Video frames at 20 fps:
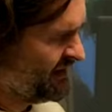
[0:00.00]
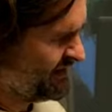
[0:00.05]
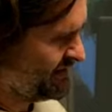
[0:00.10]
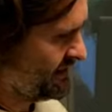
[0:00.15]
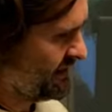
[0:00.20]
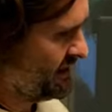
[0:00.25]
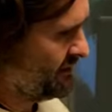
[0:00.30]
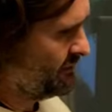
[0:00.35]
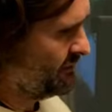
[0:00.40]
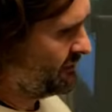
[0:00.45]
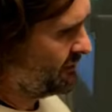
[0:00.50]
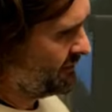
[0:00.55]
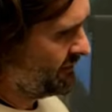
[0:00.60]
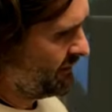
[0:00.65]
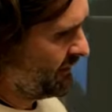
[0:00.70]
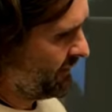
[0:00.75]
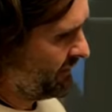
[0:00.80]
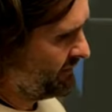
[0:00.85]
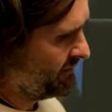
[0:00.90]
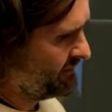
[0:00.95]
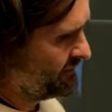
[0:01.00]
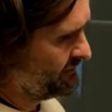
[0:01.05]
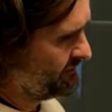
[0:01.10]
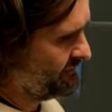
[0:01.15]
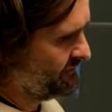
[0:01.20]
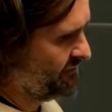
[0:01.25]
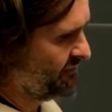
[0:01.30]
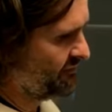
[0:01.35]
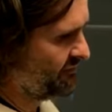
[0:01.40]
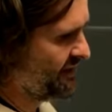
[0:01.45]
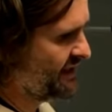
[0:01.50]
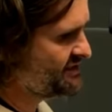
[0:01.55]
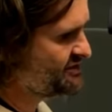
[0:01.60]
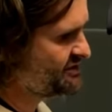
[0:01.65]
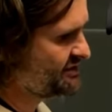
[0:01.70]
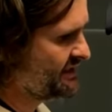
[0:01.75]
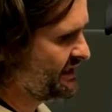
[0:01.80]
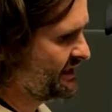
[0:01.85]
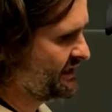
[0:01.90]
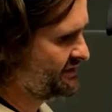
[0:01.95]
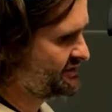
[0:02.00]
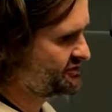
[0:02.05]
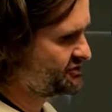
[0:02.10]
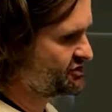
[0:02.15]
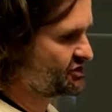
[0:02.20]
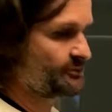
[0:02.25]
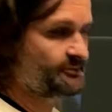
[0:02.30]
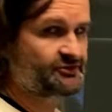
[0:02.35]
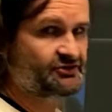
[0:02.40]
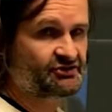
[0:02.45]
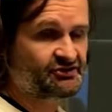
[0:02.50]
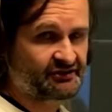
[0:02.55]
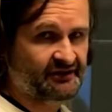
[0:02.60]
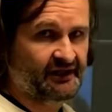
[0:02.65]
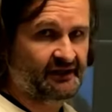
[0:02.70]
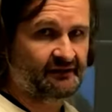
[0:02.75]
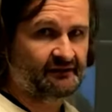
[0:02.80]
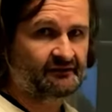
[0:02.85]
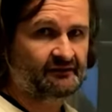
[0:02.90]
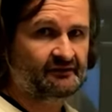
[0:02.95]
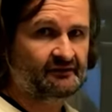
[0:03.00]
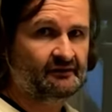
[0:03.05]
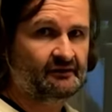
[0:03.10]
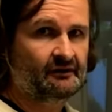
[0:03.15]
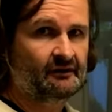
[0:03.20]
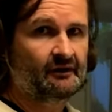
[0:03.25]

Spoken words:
Now, the resin has some strength,